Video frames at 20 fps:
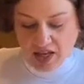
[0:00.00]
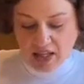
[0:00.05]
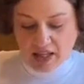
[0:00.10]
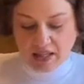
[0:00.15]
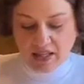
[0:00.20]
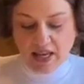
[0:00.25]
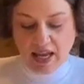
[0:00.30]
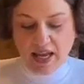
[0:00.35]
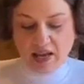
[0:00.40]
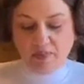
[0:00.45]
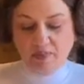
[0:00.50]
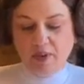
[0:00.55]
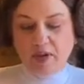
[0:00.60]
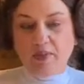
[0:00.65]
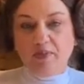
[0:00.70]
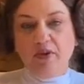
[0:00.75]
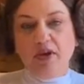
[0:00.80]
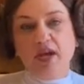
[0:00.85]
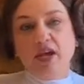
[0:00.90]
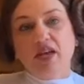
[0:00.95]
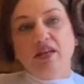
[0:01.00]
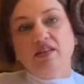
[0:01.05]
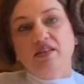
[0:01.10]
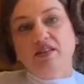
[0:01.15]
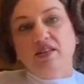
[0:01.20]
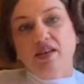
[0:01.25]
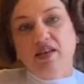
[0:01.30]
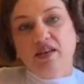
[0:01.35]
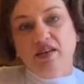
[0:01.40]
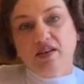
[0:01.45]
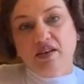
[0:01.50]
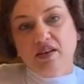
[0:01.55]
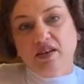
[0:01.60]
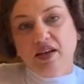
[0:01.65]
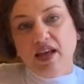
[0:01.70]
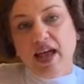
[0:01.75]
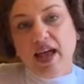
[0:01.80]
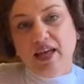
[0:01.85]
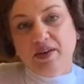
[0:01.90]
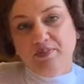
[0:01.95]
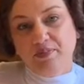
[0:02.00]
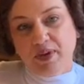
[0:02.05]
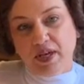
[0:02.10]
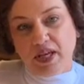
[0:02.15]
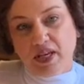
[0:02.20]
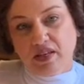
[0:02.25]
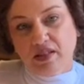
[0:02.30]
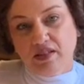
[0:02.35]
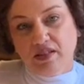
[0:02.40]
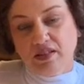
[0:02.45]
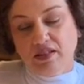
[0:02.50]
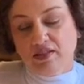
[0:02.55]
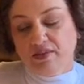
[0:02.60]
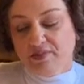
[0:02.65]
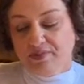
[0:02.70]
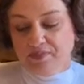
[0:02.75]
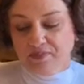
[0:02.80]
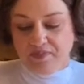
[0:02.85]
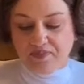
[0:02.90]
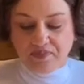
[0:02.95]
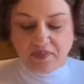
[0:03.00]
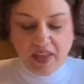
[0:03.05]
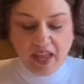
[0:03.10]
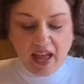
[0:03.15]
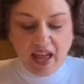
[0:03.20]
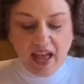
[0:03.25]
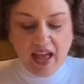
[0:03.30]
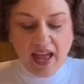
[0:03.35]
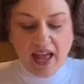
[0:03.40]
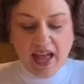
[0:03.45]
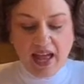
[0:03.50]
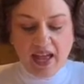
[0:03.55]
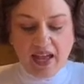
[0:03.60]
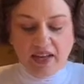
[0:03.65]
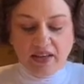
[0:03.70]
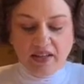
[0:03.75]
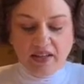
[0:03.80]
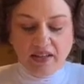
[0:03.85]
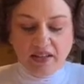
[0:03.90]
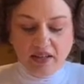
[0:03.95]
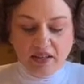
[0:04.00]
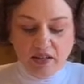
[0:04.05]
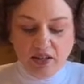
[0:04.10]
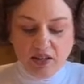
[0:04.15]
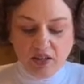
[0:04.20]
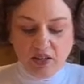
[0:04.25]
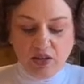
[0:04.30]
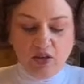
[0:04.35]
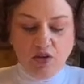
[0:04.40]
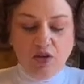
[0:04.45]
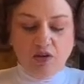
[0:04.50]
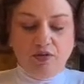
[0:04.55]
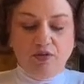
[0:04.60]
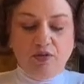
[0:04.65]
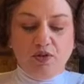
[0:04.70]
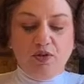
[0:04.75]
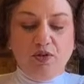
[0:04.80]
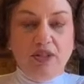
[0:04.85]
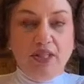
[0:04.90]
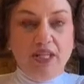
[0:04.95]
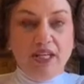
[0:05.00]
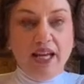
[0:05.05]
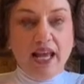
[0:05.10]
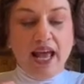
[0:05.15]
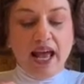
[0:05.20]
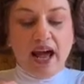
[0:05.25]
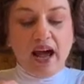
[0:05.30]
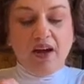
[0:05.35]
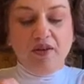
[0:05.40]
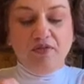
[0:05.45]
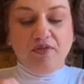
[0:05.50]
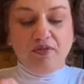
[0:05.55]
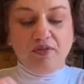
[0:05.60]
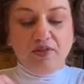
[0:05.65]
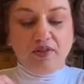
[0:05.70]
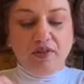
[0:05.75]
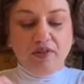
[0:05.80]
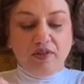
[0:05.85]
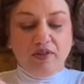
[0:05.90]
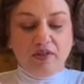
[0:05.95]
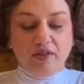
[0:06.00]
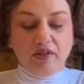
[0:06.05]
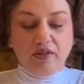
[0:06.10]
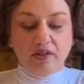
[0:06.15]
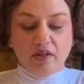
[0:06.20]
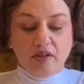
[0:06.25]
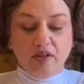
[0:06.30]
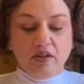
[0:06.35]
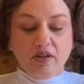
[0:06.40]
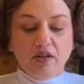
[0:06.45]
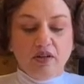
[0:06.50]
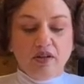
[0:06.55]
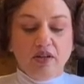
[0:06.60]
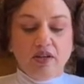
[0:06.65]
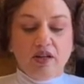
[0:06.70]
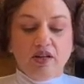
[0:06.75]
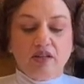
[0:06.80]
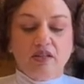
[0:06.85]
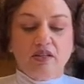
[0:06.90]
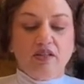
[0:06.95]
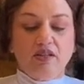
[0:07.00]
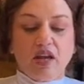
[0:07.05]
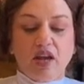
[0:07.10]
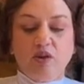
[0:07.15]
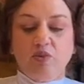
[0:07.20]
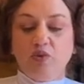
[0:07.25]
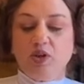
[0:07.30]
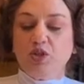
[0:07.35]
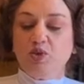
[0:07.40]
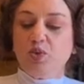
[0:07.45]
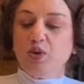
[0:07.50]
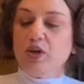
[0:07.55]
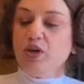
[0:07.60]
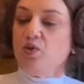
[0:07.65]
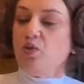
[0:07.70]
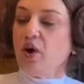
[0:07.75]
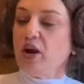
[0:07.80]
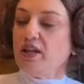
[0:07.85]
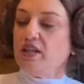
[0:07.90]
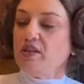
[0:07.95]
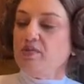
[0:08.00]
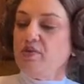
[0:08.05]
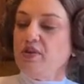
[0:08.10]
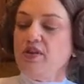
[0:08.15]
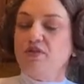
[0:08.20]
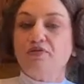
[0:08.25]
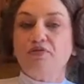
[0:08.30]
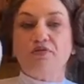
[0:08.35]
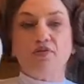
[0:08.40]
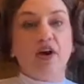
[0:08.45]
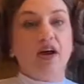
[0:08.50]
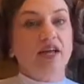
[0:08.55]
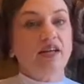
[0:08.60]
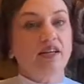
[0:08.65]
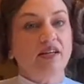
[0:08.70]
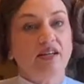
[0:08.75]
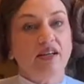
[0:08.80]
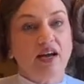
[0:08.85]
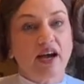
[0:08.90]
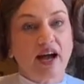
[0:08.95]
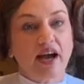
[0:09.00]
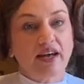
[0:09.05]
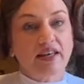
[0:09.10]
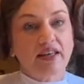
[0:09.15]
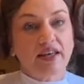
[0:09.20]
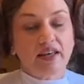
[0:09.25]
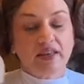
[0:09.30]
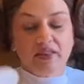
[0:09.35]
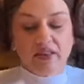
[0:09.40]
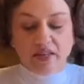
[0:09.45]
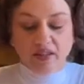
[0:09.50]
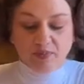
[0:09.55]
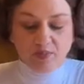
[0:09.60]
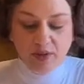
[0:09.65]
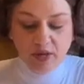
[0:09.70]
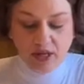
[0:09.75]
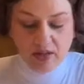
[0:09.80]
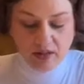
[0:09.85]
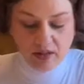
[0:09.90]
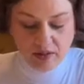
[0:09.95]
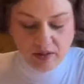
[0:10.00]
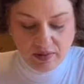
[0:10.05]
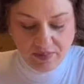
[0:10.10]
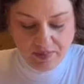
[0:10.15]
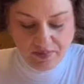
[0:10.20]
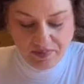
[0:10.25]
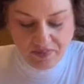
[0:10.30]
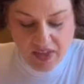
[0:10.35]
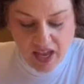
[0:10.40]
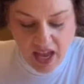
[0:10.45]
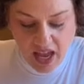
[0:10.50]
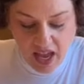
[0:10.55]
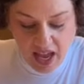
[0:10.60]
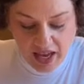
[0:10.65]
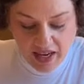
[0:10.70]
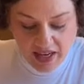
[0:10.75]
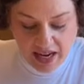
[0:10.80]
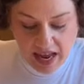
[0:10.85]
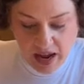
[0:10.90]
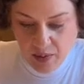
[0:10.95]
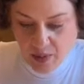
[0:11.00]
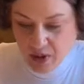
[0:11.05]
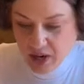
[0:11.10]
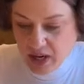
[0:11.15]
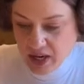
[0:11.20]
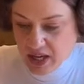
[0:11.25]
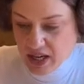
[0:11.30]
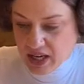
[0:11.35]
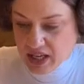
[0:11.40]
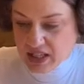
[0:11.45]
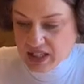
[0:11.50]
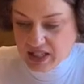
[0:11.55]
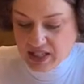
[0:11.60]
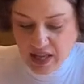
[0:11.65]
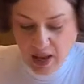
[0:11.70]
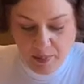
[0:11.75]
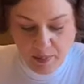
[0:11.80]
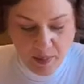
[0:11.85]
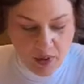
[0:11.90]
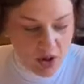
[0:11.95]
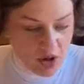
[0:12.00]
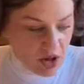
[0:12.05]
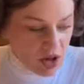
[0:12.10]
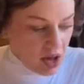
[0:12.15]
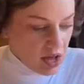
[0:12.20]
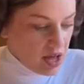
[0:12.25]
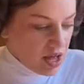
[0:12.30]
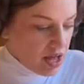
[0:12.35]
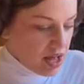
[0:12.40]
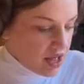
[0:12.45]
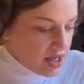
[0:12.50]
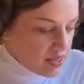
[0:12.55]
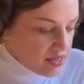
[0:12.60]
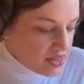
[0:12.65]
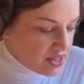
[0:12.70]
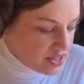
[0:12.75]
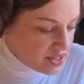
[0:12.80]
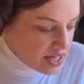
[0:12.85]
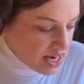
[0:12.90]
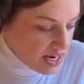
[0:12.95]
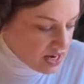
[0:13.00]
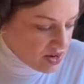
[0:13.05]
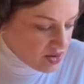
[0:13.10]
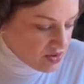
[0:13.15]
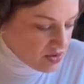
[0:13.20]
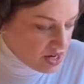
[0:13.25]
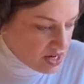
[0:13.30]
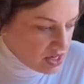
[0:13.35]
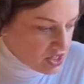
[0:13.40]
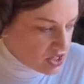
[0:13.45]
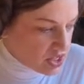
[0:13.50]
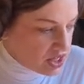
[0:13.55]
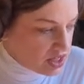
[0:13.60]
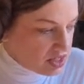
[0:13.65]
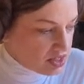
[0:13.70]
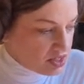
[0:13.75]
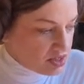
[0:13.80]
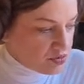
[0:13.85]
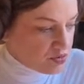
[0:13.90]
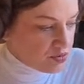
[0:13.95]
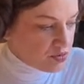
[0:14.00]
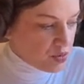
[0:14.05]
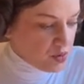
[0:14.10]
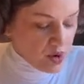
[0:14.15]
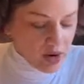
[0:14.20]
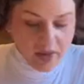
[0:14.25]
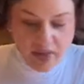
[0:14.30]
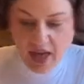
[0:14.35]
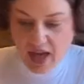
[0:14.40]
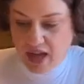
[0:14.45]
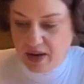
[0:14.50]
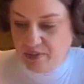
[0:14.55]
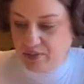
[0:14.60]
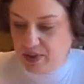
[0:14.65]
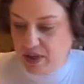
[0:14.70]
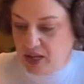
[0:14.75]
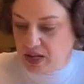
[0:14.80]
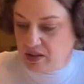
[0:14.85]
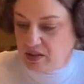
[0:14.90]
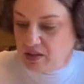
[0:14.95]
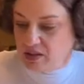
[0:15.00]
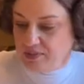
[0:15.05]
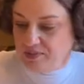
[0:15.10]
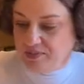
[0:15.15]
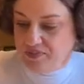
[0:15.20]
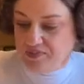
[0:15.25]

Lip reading: Take BB-8's headpiece and you could fold it in half. Decide which one you want to be the front. I like this piece. And now we're going to assemble the decorations for the headpiece.